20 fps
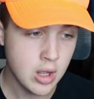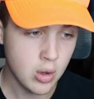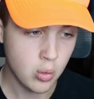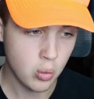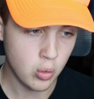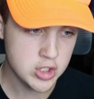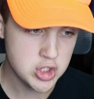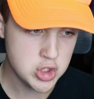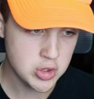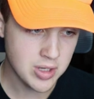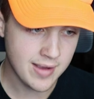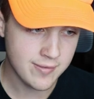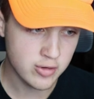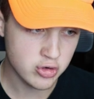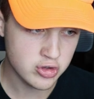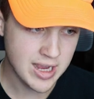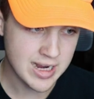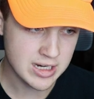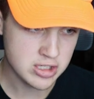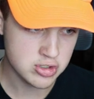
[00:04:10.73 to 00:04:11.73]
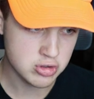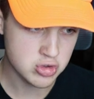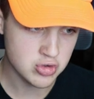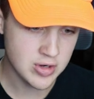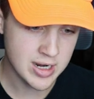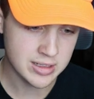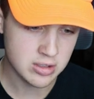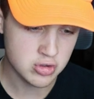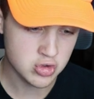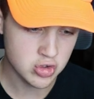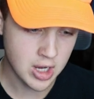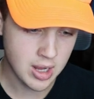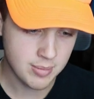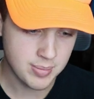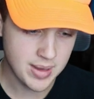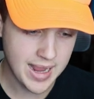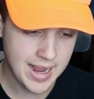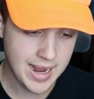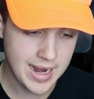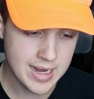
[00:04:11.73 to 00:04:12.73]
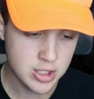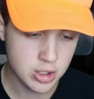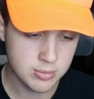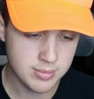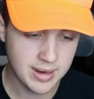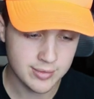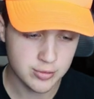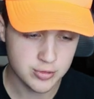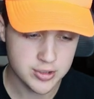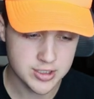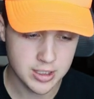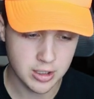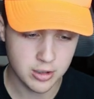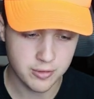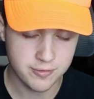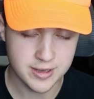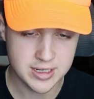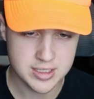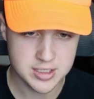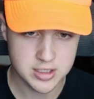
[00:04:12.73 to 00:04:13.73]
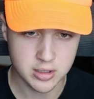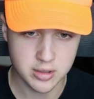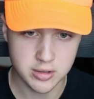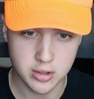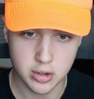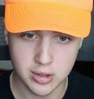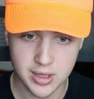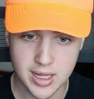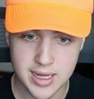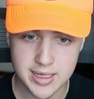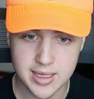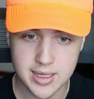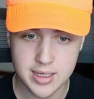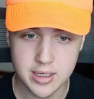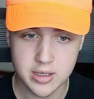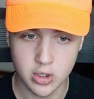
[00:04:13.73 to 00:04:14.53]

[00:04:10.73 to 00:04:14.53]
Once you have your texture dragged and drop and your bevel scale fixed to your liking,